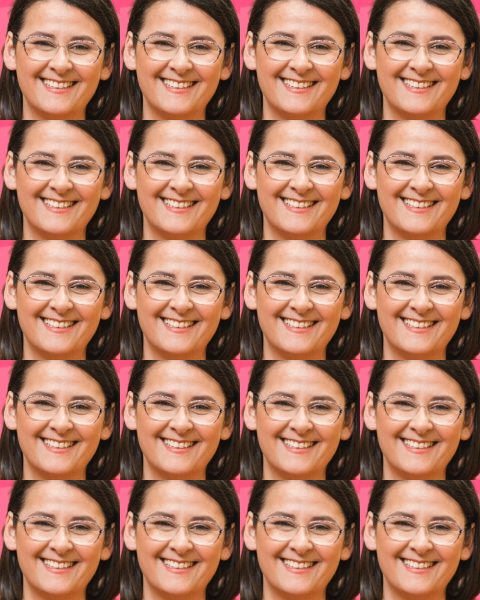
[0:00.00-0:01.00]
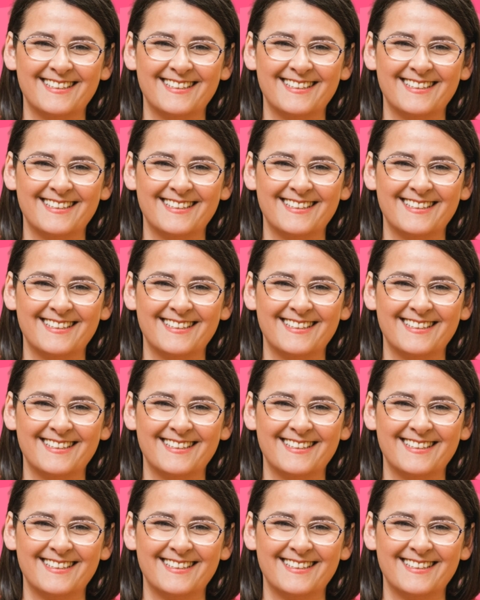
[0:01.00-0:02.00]

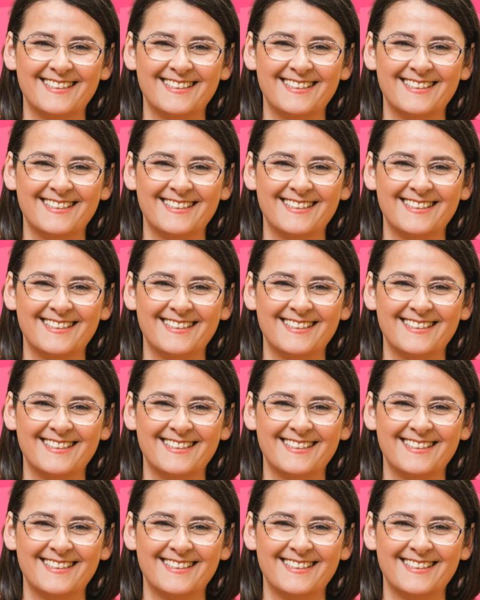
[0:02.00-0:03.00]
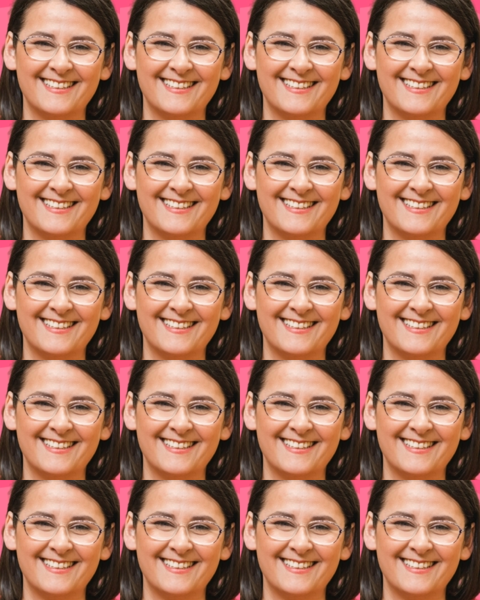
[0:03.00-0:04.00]

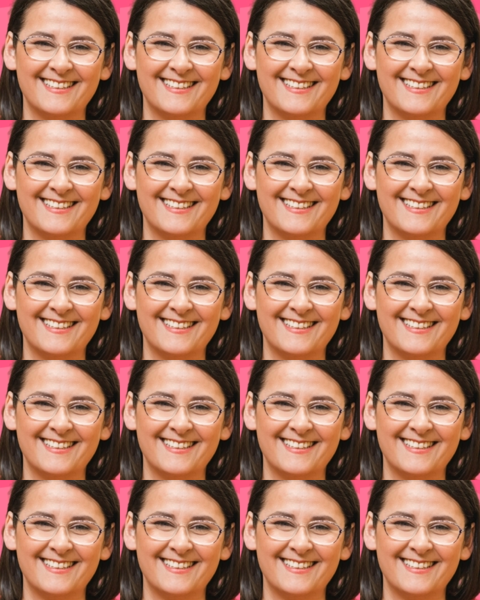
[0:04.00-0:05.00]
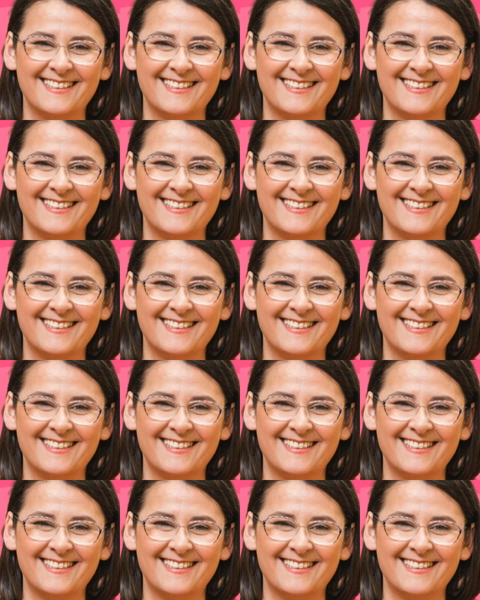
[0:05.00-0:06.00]

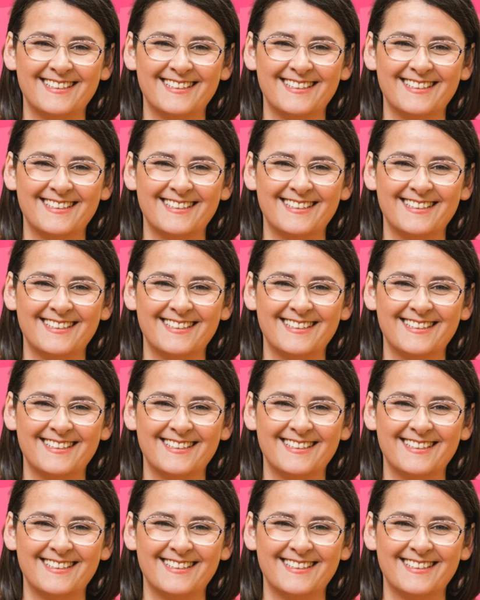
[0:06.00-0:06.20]
(no lip movement)